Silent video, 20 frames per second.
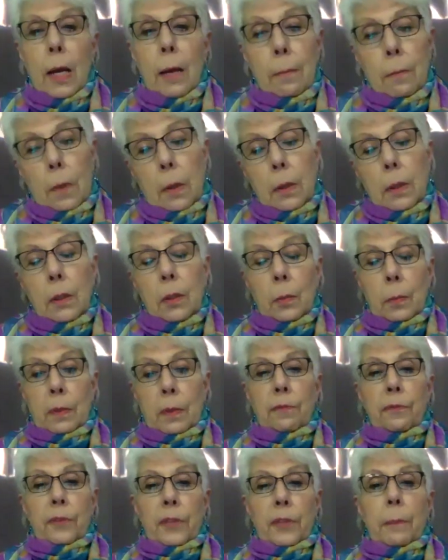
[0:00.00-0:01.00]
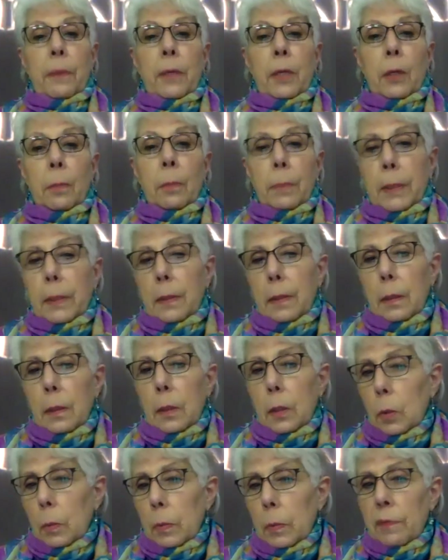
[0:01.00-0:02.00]
a little bit flip here, but a
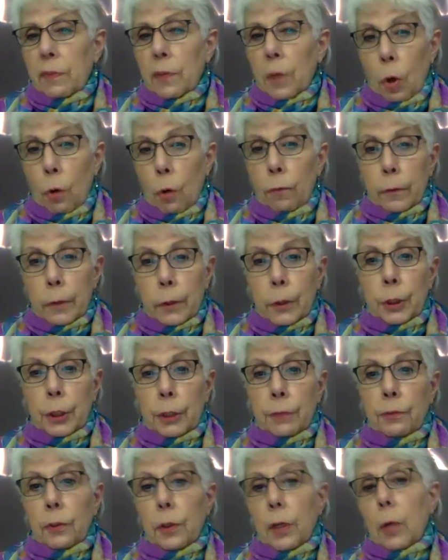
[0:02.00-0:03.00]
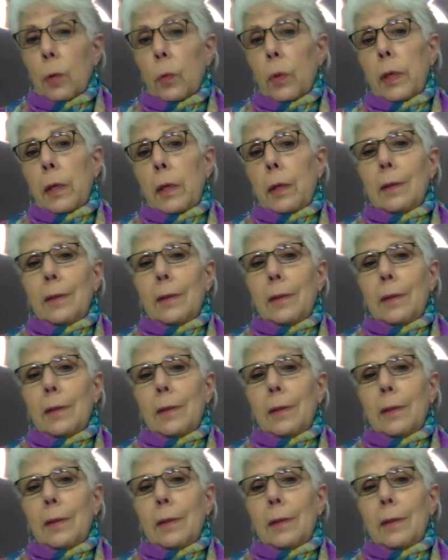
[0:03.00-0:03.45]
little bit of an overachiever, are we?